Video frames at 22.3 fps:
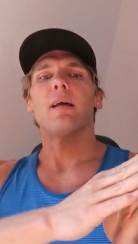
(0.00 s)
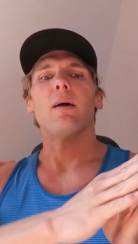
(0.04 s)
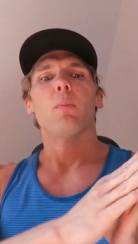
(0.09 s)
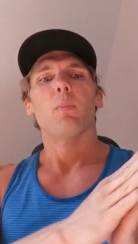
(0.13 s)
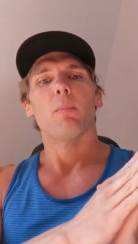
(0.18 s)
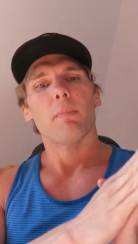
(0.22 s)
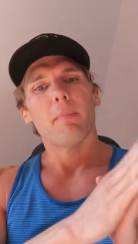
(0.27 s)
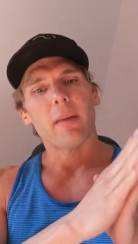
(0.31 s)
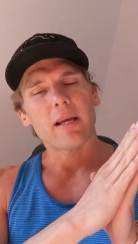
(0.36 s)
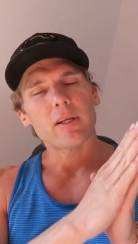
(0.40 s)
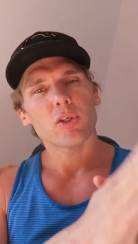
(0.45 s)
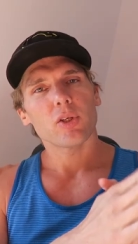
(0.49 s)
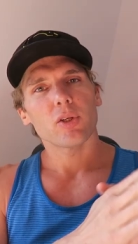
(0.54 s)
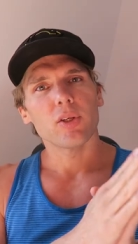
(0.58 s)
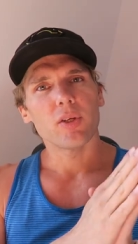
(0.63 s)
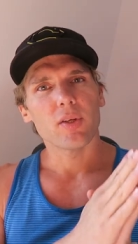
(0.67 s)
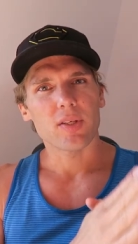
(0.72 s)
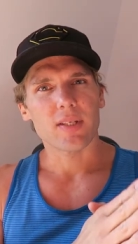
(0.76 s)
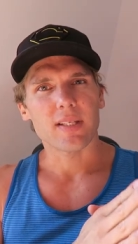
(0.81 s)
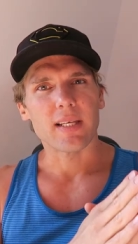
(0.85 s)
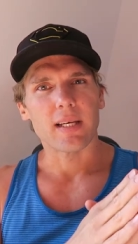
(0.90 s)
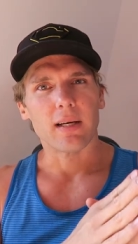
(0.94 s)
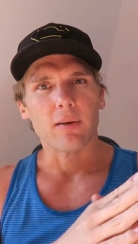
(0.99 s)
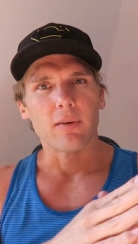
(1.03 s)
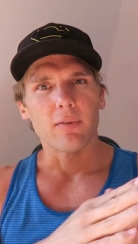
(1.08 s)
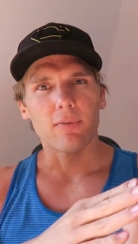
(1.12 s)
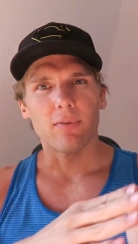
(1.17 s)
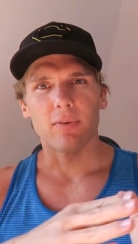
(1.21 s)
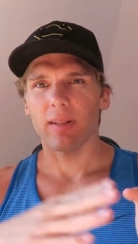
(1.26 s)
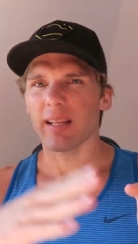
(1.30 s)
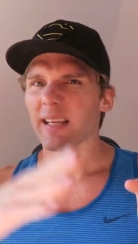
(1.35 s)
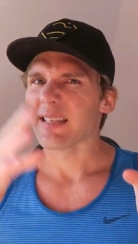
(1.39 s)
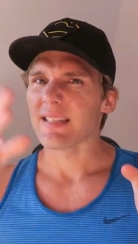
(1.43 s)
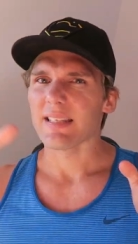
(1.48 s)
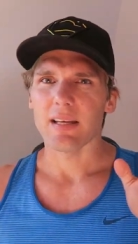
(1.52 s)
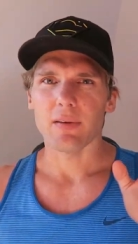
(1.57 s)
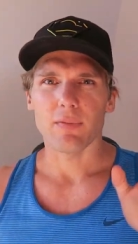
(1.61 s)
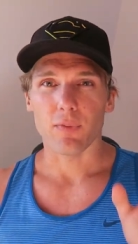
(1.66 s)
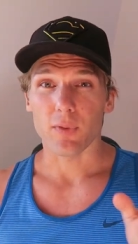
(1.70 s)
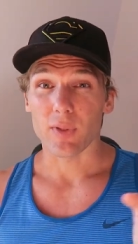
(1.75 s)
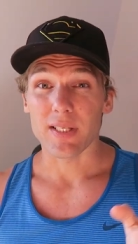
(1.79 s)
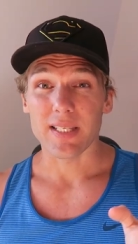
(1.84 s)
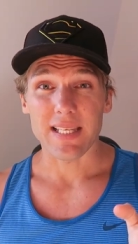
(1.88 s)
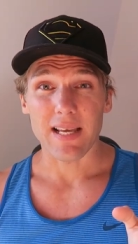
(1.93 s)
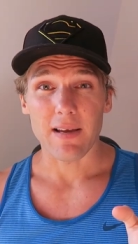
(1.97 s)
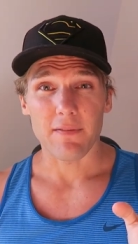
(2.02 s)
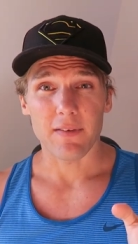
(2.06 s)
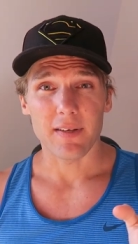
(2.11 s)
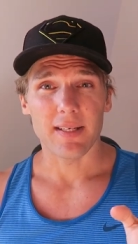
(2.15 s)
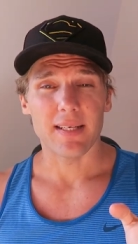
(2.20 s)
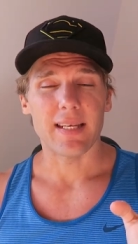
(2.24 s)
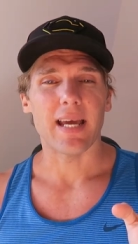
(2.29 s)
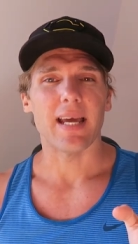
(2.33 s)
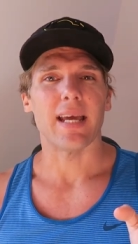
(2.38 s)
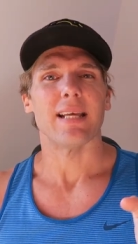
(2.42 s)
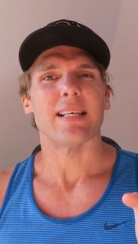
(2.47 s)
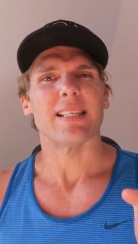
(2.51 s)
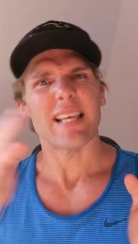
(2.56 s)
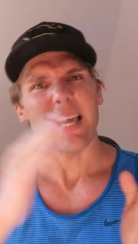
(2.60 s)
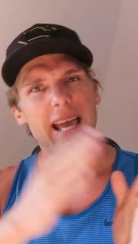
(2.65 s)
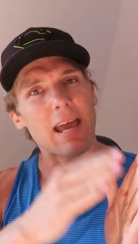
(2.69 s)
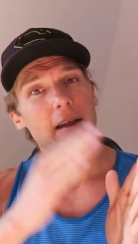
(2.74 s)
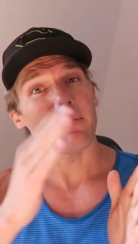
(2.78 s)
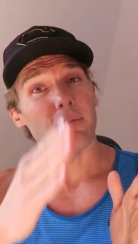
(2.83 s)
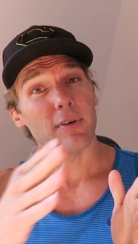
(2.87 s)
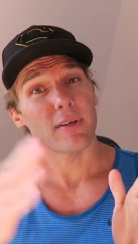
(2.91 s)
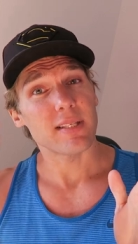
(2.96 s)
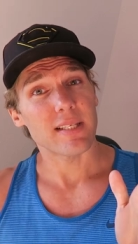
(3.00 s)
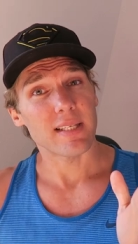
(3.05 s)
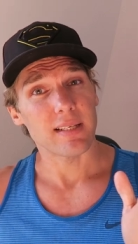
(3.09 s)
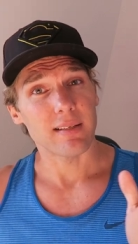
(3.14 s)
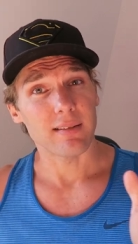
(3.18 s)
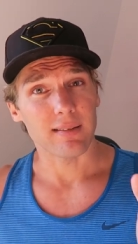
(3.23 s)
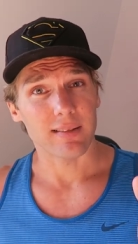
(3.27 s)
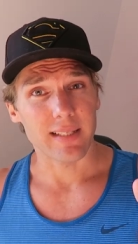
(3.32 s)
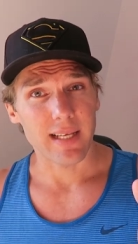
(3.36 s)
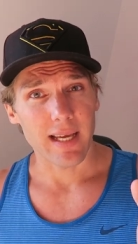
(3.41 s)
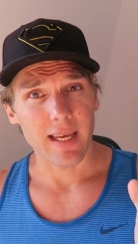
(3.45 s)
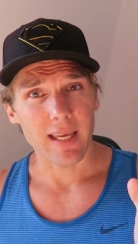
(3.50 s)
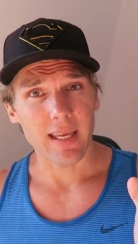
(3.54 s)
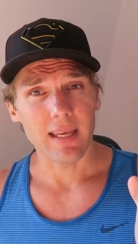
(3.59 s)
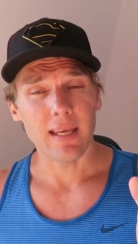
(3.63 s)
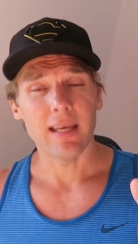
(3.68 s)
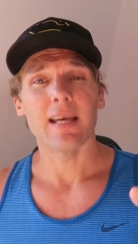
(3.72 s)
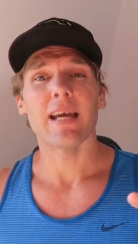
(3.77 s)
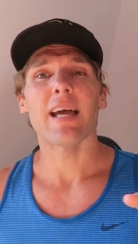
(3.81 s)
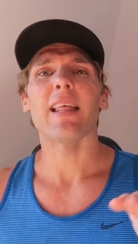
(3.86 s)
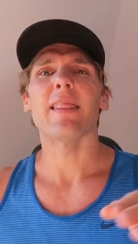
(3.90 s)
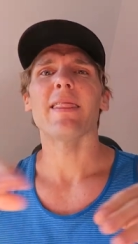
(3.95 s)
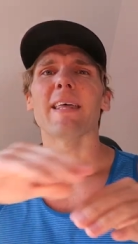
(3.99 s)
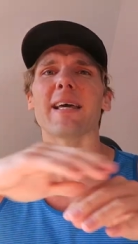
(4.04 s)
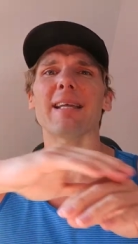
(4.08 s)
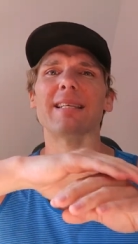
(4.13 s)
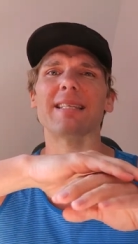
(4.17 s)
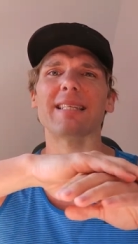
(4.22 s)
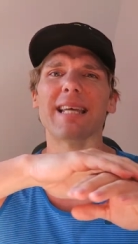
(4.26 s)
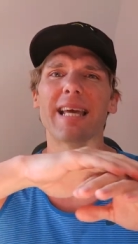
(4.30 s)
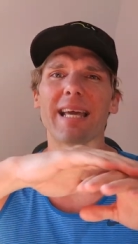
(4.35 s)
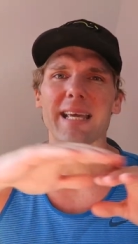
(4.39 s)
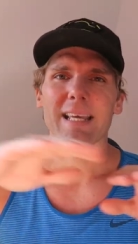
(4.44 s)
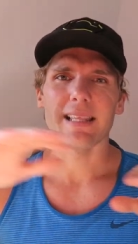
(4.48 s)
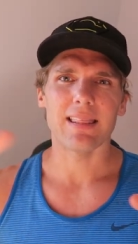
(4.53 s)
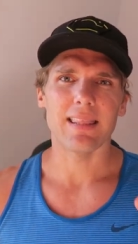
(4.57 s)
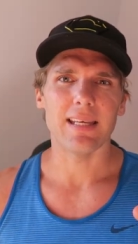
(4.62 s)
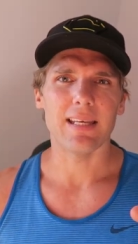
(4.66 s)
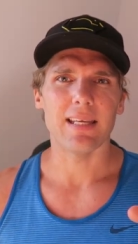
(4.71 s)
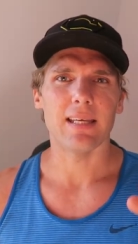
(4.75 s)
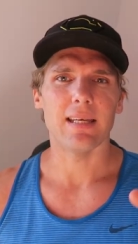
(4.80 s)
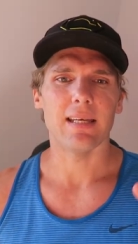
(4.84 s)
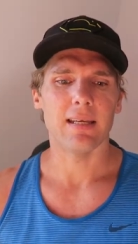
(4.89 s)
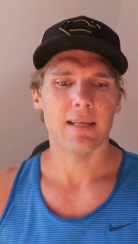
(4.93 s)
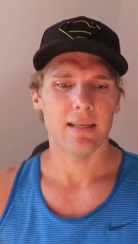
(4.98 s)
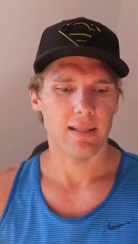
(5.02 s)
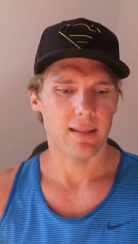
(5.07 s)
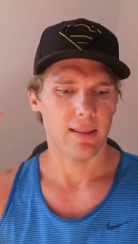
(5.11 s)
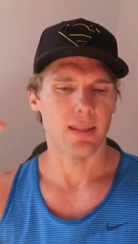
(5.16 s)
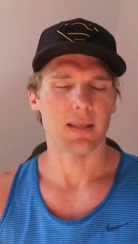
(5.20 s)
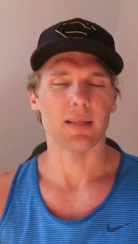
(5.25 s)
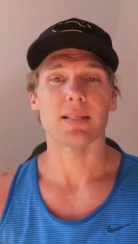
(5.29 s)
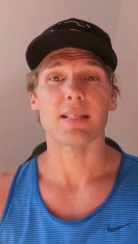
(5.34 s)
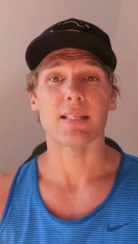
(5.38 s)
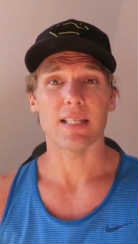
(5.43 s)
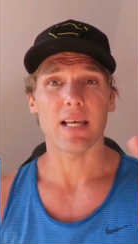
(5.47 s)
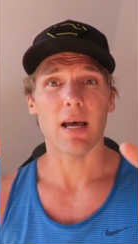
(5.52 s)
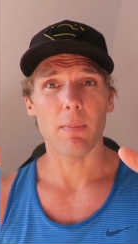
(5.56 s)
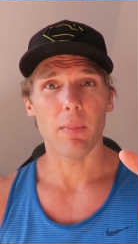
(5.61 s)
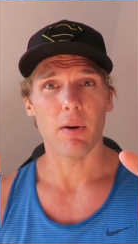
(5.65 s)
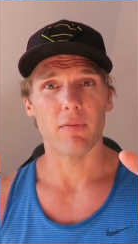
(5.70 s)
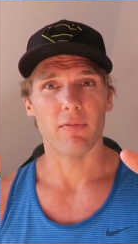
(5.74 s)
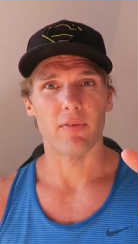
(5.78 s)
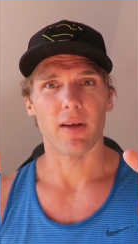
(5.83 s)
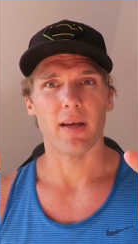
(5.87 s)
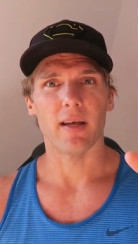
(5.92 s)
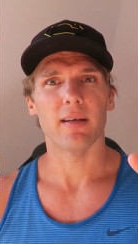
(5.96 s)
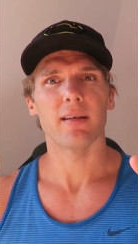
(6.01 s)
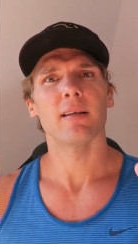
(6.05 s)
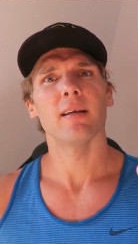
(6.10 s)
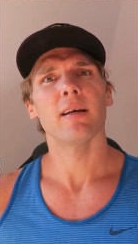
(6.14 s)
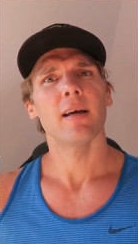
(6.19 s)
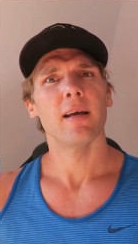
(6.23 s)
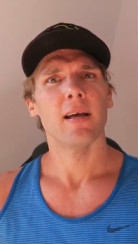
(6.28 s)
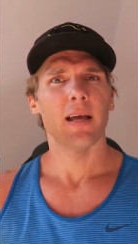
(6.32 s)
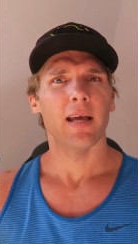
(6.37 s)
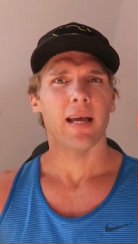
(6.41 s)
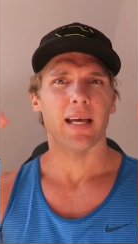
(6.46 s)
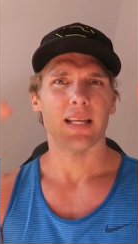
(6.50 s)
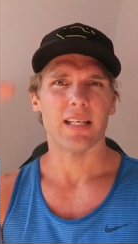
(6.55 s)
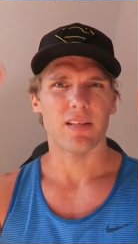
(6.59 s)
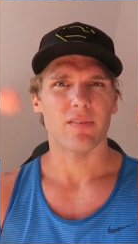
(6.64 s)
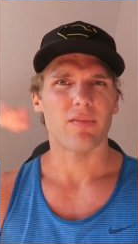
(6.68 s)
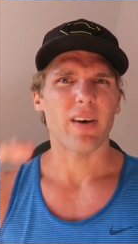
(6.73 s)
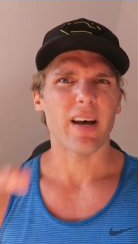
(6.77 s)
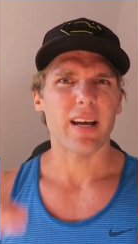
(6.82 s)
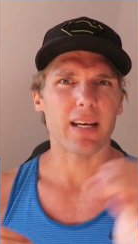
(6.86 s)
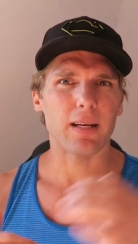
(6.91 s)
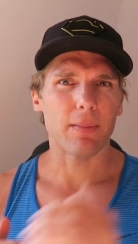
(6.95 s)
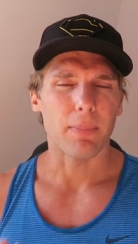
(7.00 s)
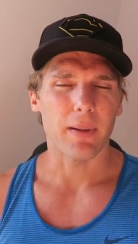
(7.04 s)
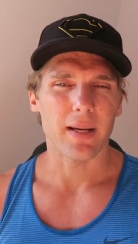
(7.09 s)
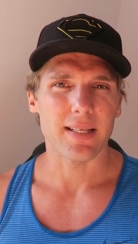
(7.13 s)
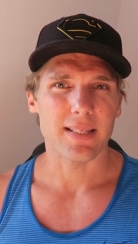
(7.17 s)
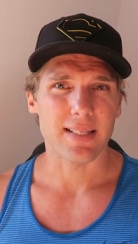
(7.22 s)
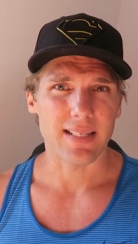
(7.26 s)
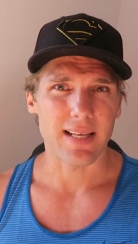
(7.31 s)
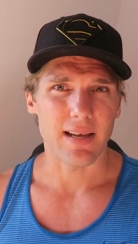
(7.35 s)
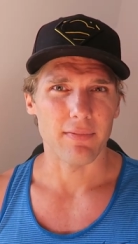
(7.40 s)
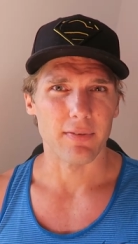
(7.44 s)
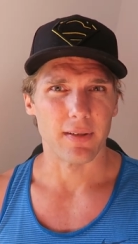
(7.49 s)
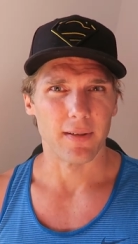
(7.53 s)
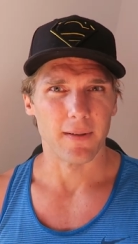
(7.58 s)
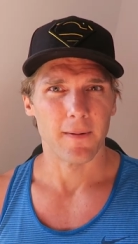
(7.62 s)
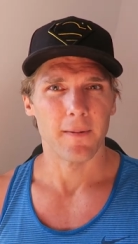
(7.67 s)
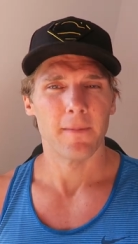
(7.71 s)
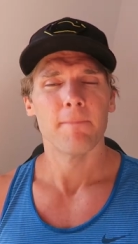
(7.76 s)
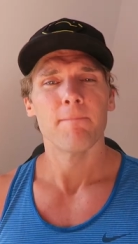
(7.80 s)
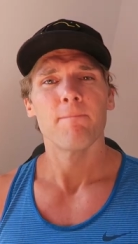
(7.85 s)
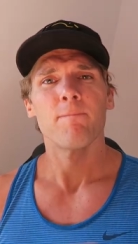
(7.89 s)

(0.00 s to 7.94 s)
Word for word: measure yourself, let's say for seven days, every single day, and then take the, the sum of it and divide it by seven.